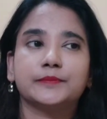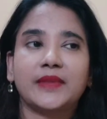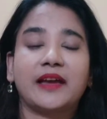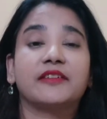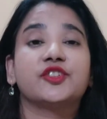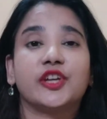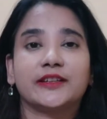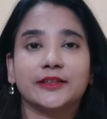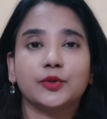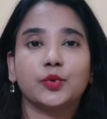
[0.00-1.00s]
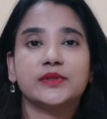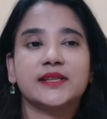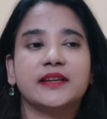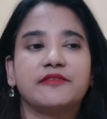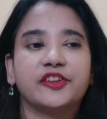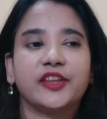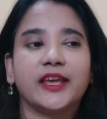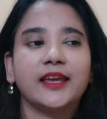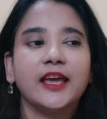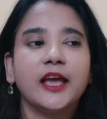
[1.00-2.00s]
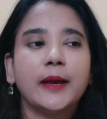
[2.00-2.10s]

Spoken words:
having checked the notes and everything.